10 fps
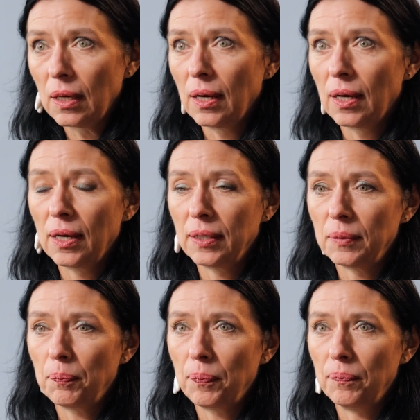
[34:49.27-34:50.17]

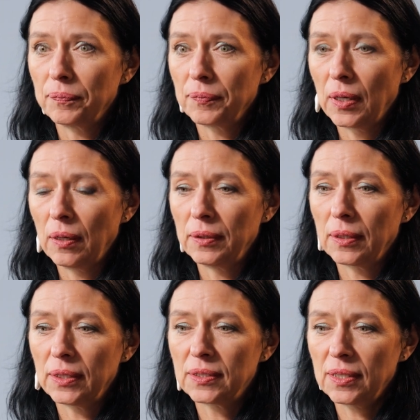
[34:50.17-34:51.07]
and
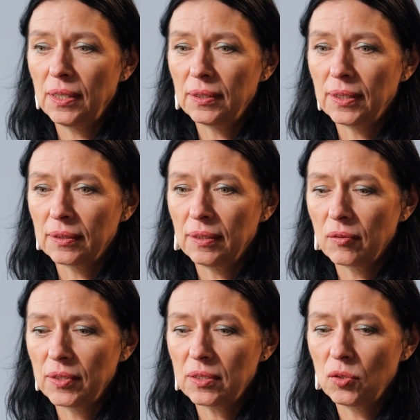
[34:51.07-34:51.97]
I see that
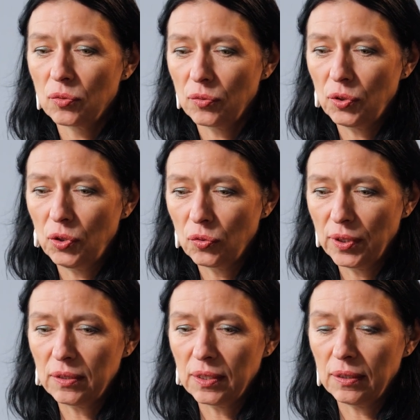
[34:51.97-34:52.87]
there is
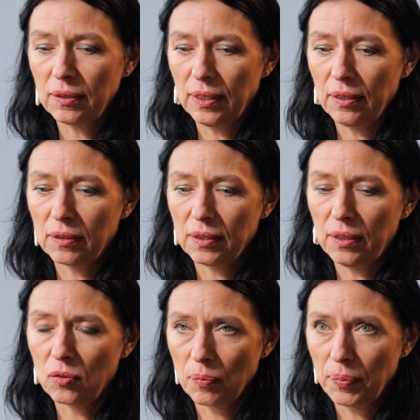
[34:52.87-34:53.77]
unity in the
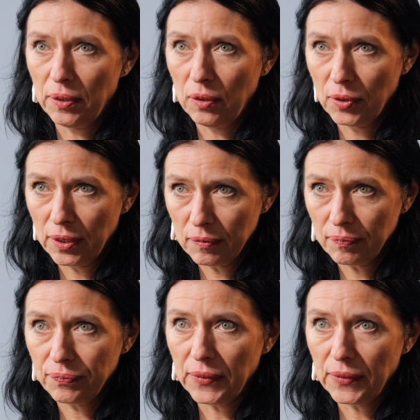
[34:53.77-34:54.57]
European Union,